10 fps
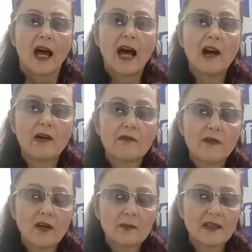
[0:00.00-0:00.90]
Our
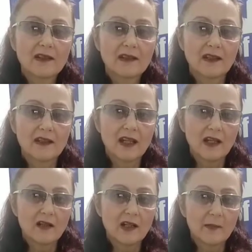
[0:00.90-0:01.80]
Foreign Minister
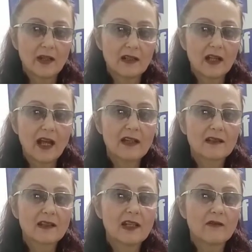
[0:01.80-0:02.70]
Yair Lapid
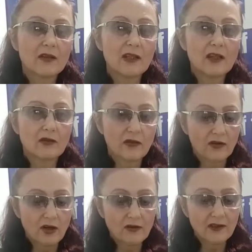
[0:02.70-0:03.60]
has given the
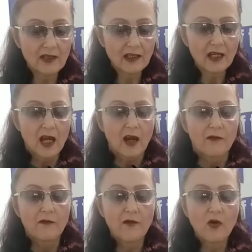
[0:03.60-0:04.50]
authority
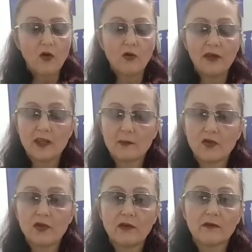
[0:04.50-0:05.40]
for or the
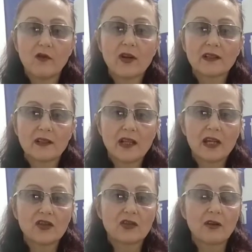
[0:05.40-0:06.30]
approval for a
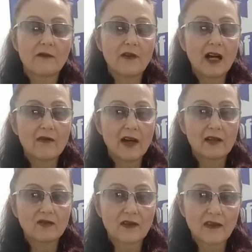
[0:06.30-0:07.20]
donation of
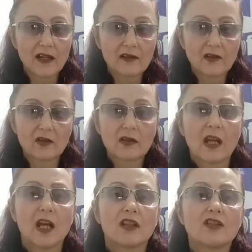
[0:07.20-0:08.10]

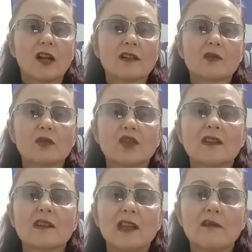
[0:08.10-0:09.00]
$500,000, which
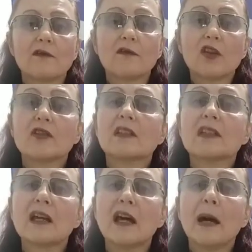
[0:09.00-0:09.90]
is the first
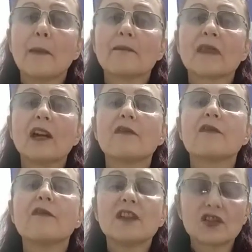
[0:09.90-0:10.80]

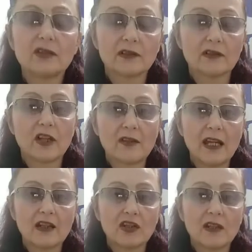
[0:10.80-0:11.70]
official
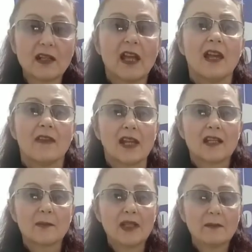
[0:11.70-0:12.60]
donation that
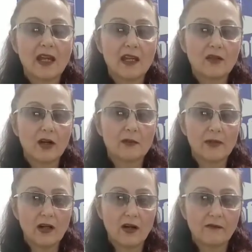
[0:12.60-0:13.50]
has been made on
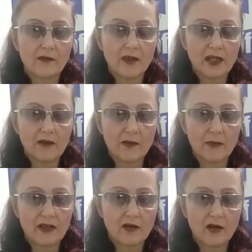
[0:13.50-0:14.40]
behalf of the
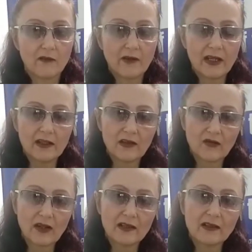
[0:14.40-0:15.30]
government of
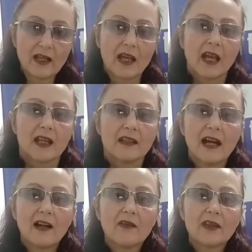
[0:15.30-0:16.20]
Israel.
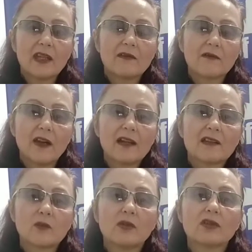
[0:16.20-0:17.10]
Now, the
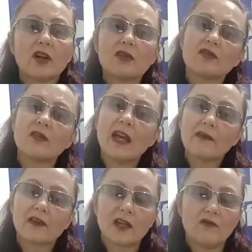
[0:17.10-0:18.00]
funds will go to
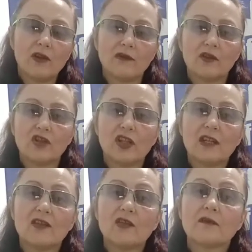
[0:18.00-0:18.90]
Afghan
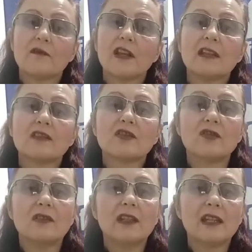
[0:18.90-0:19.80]
refugees who fled
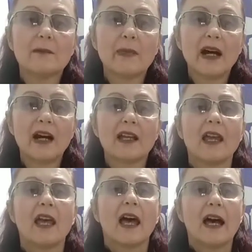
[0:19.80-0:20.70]
to nearby
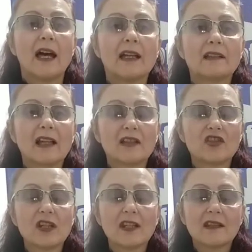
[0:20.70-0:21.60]

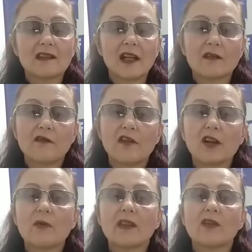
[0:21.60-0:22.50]
Tajikistan
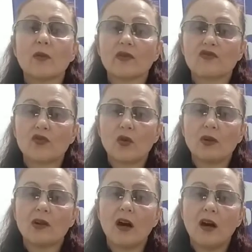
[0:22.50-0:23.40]
following the
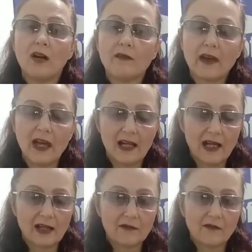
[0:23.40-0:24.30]
withdrawal of
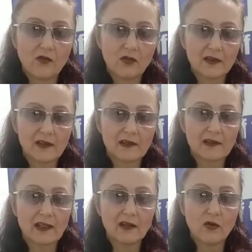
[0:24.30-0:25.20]
Allied
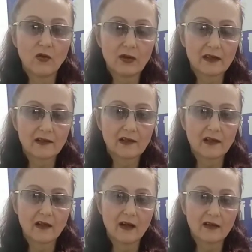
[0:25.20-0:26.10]
forces in August
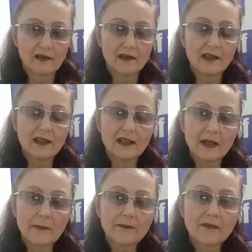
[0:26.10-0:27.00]
last year.